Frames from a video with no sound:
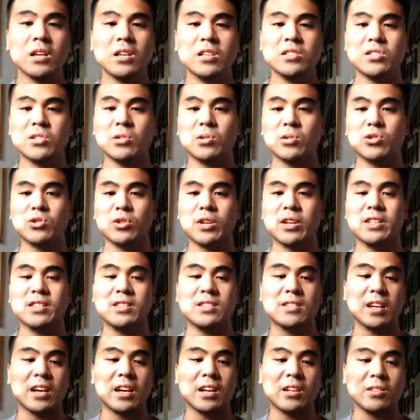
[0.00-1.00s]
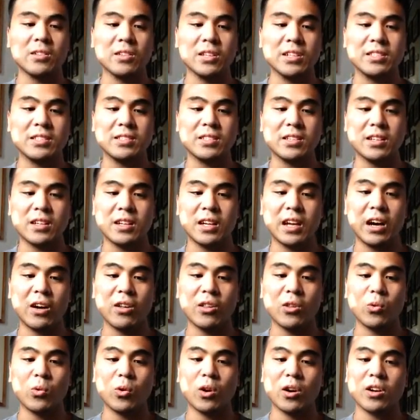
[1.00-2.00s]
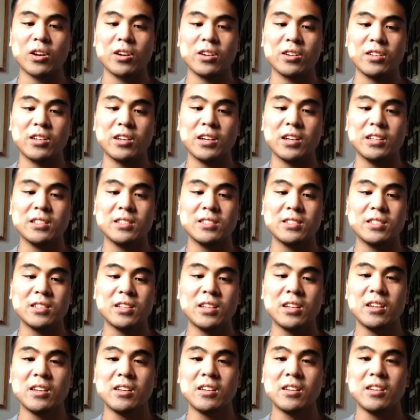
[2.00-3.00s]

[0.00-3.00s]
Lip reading: So traits that elicit how the worker does